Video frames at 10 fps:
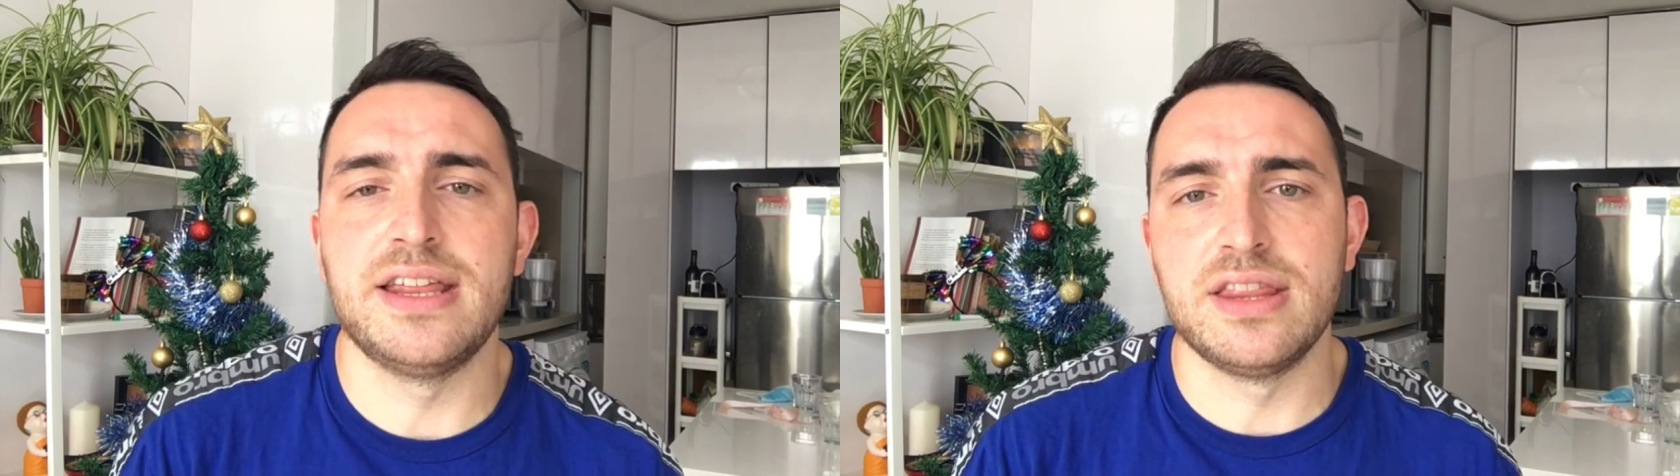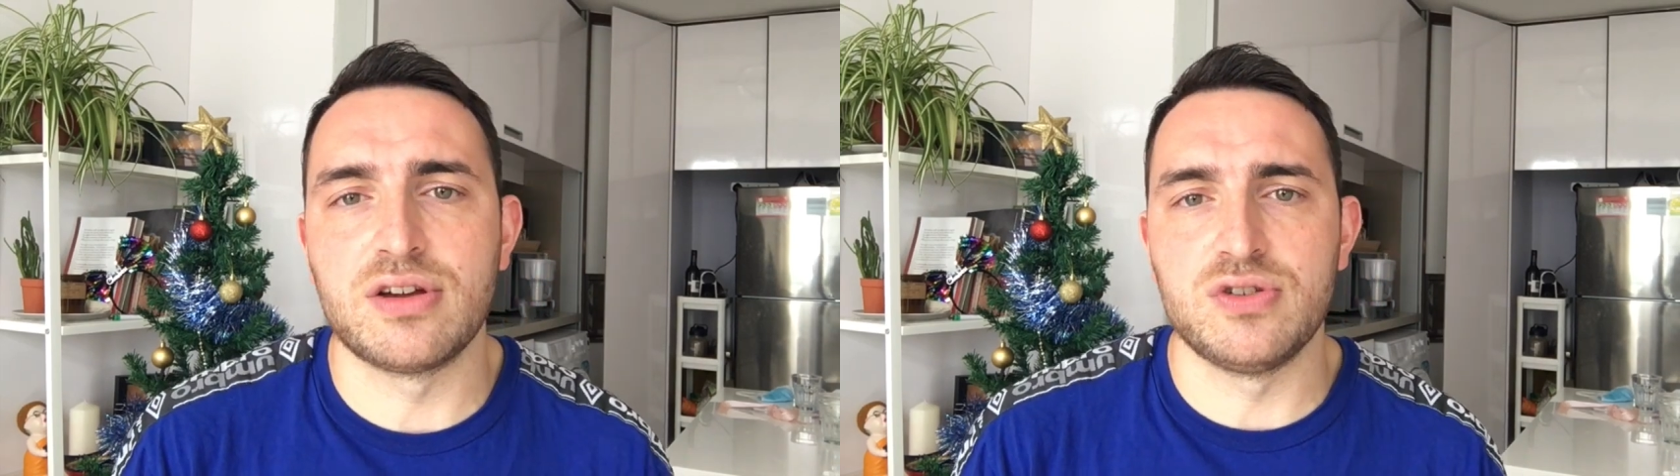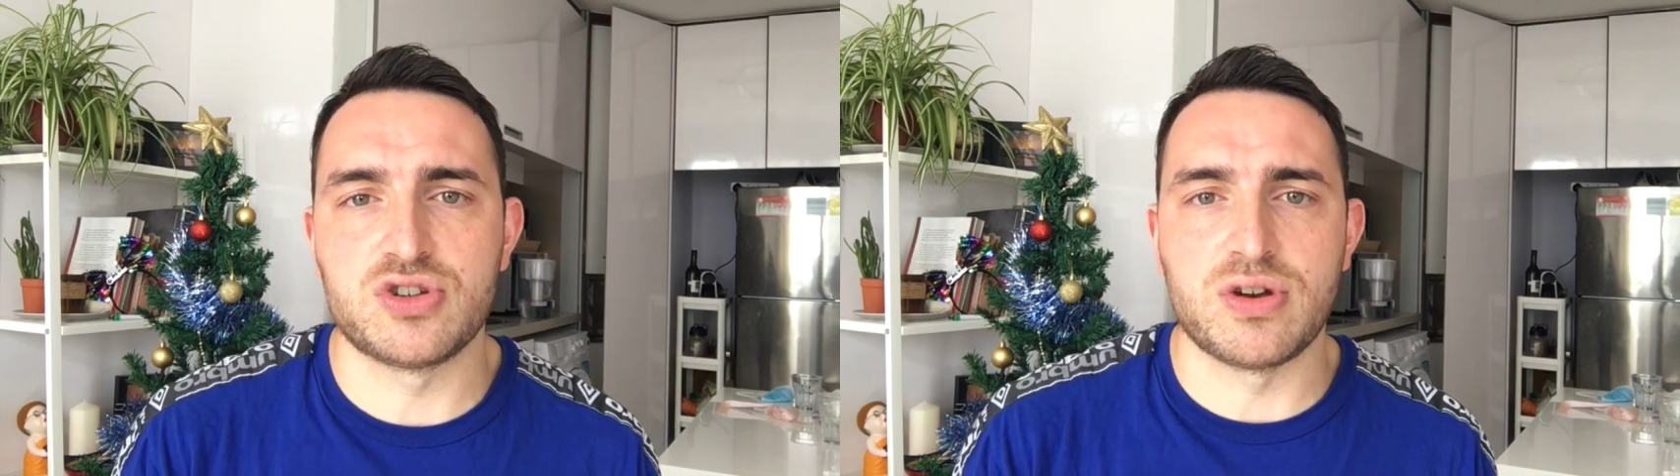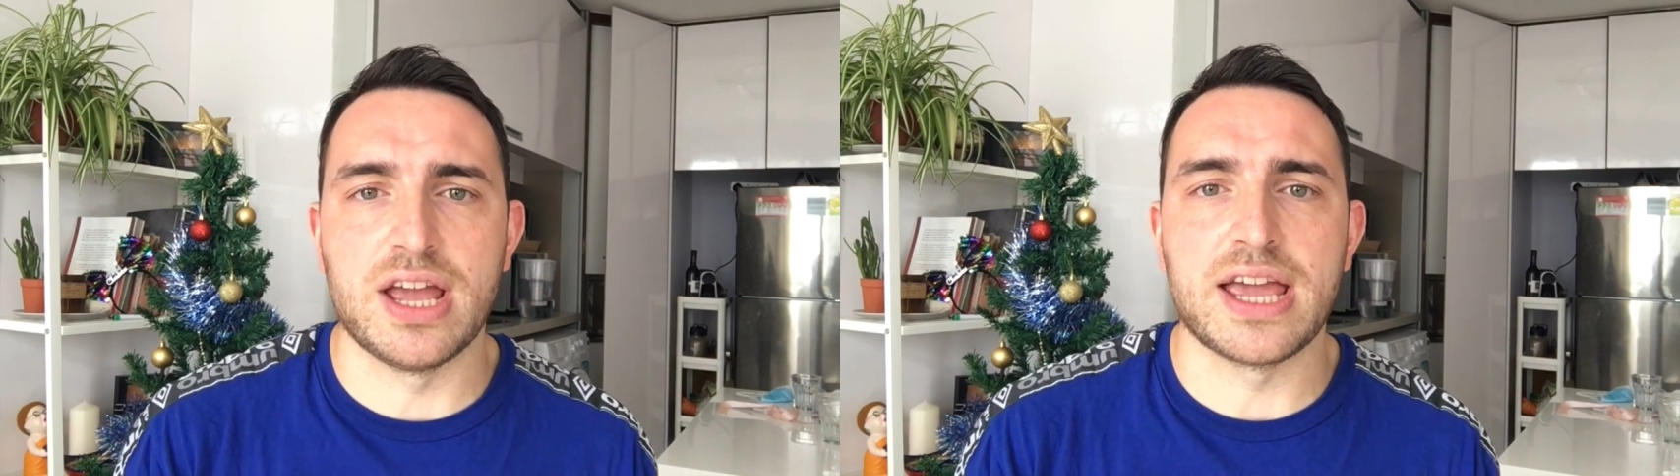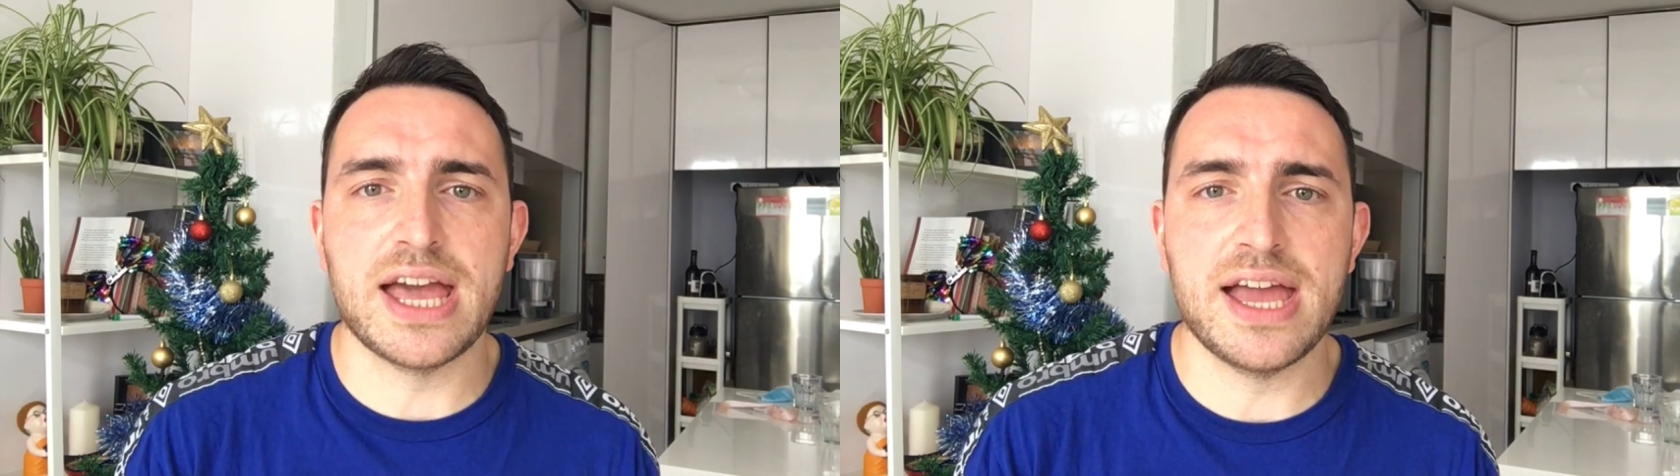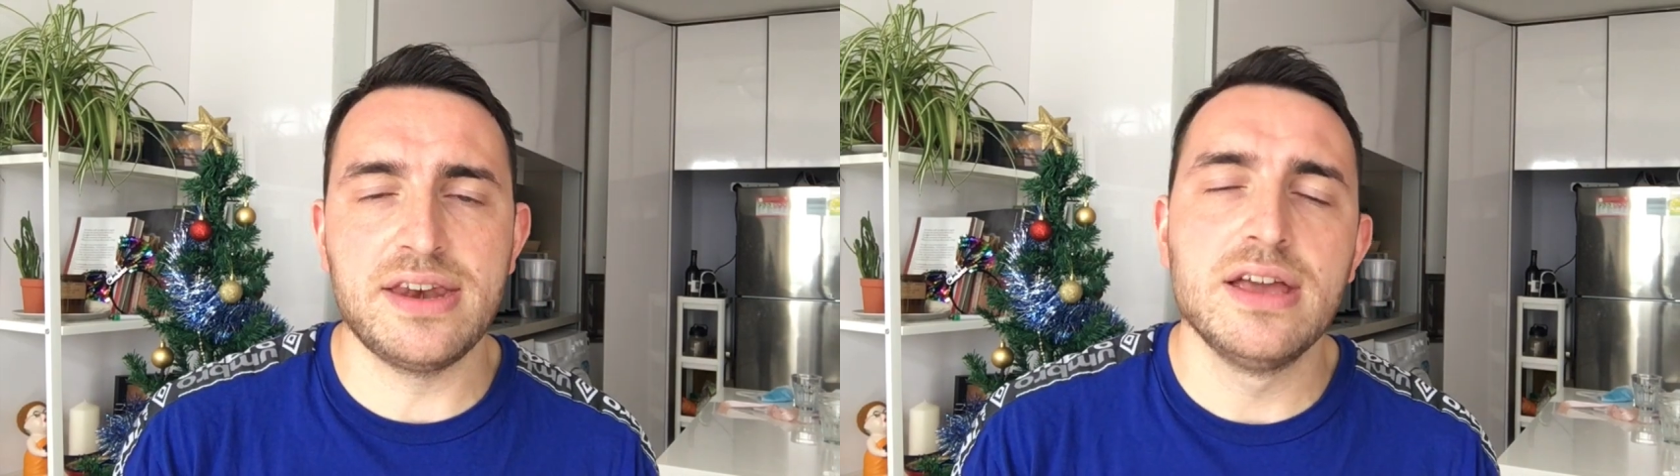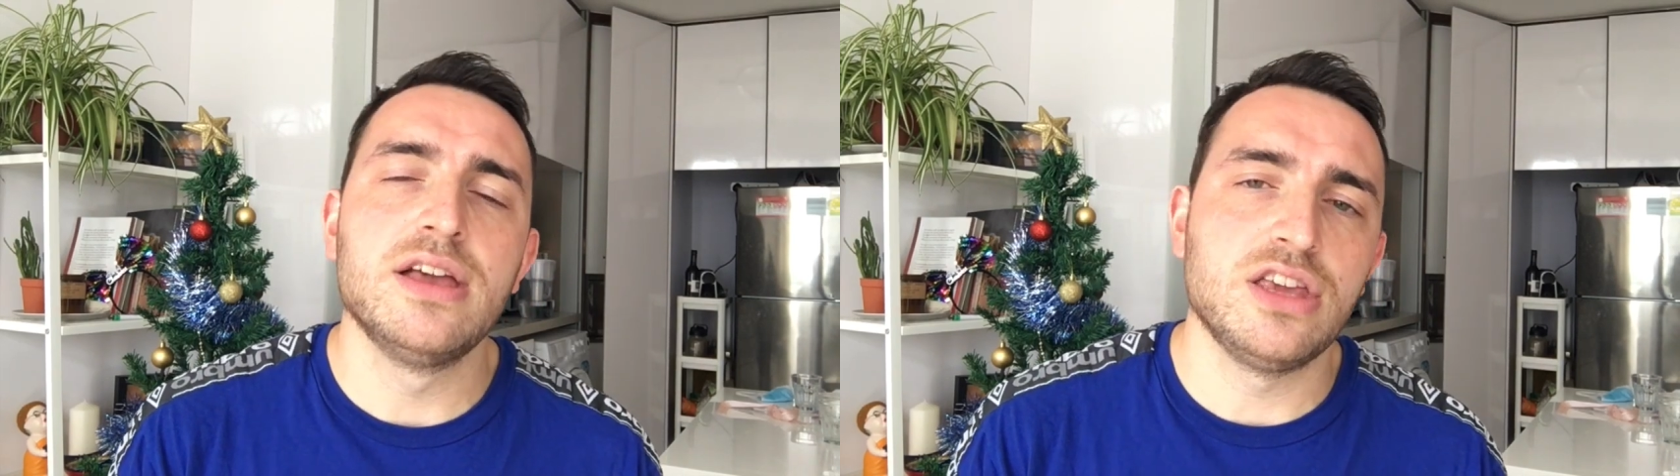in the country again,